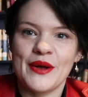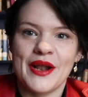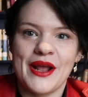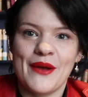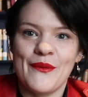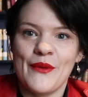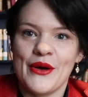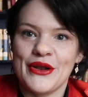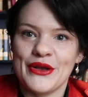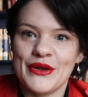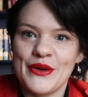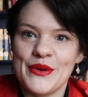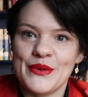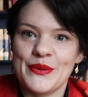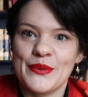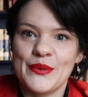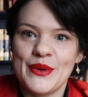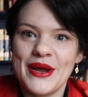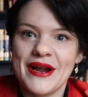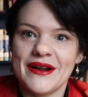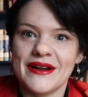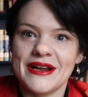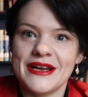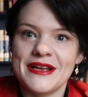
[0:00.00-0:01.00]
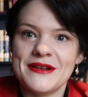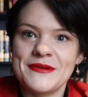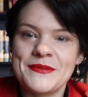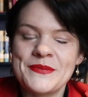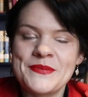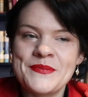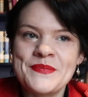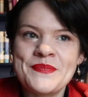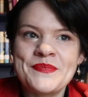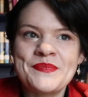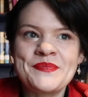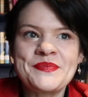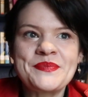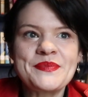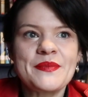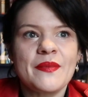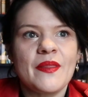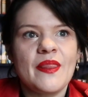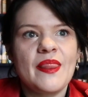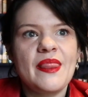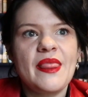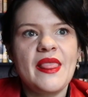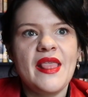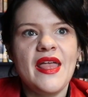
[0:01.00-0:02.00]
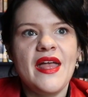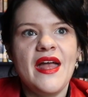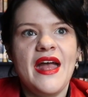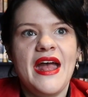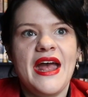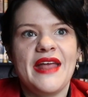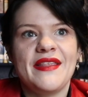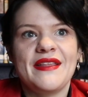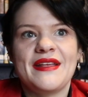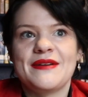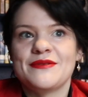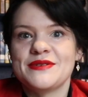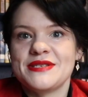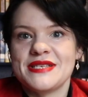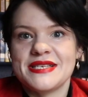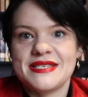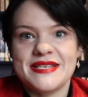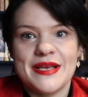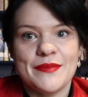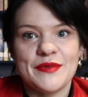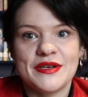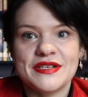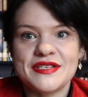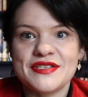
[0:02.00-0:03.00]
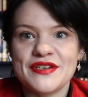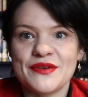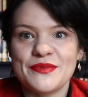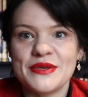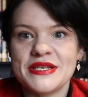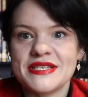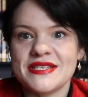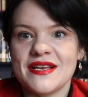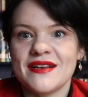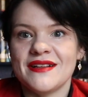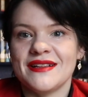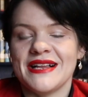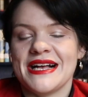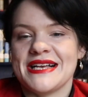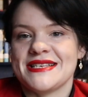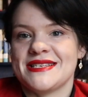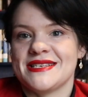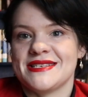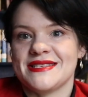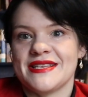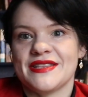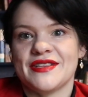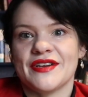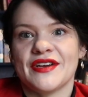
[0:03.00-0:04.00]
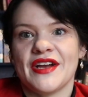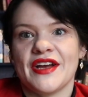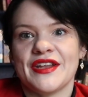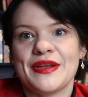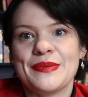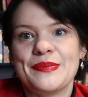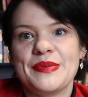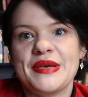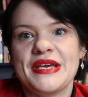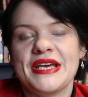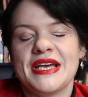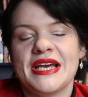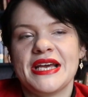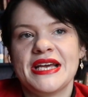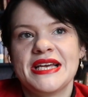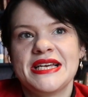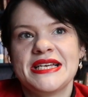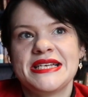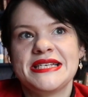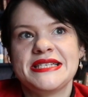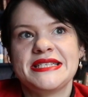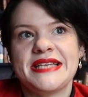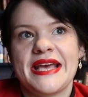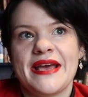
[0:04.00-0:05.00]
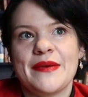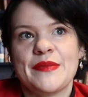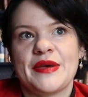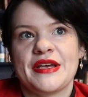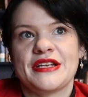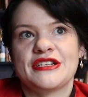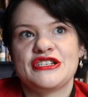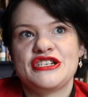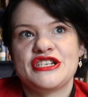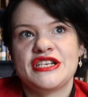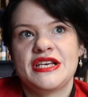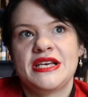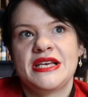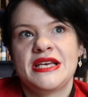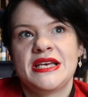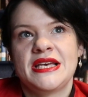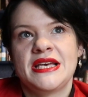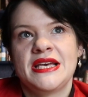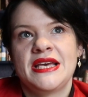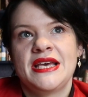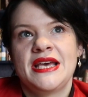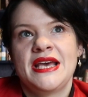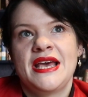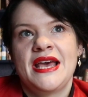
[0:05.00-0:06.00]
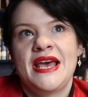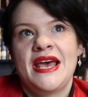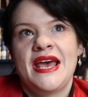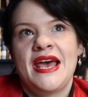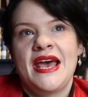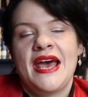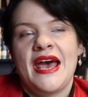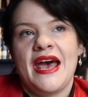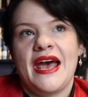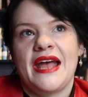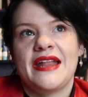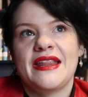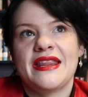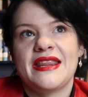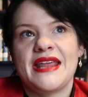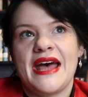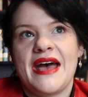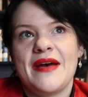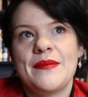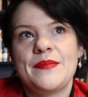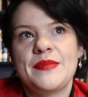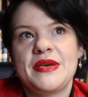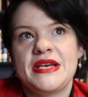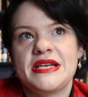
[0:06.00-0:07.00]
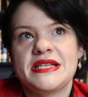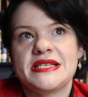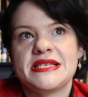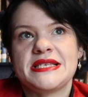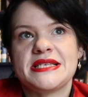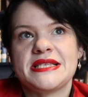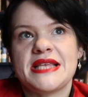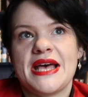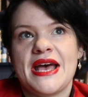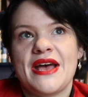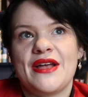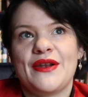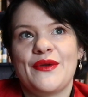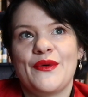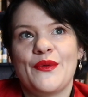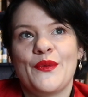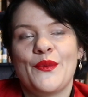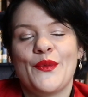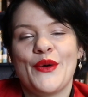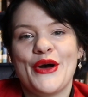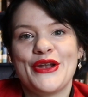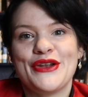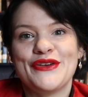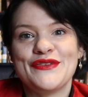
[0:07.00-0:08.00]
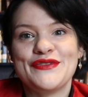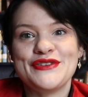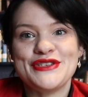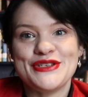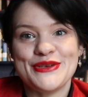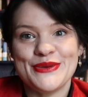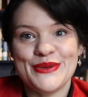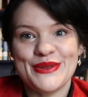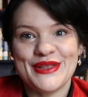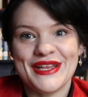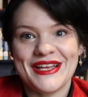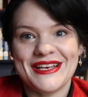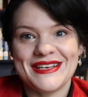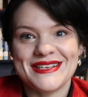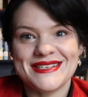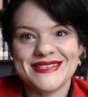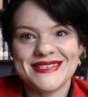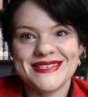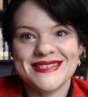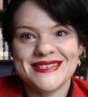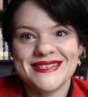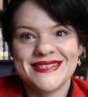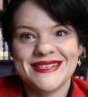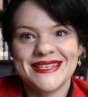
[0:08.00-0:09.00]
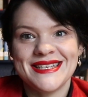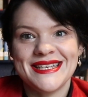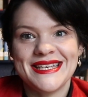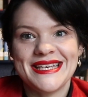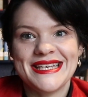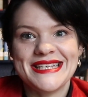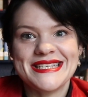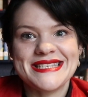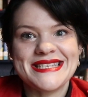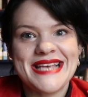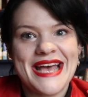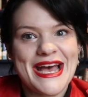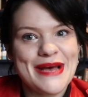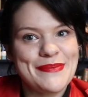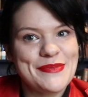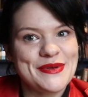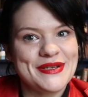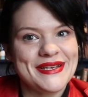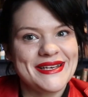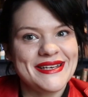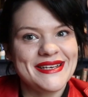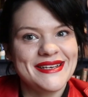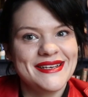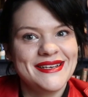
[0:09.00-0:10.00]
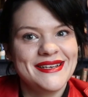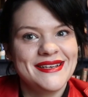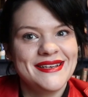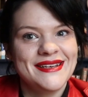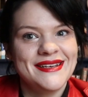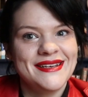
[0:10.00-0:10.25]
when I want to go to wear it. And that was the same concern with sunglasses, that they're going to be damaged. And that means that one of two things is happening.